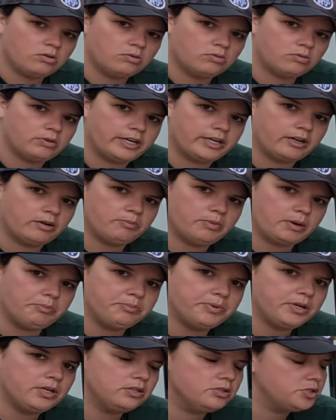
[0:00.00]
rear
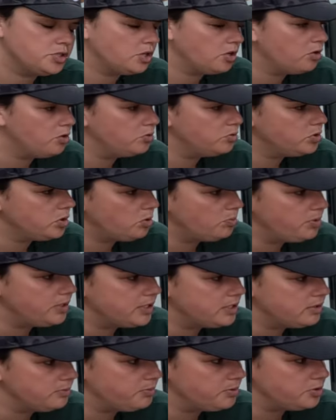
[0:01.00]
bumper, so no
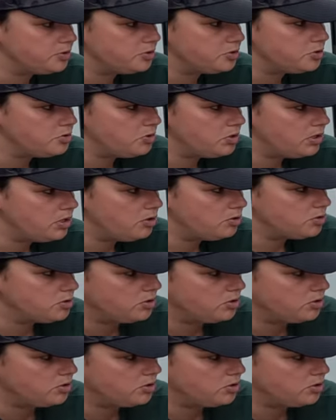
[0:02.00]
place to put your sewer hose,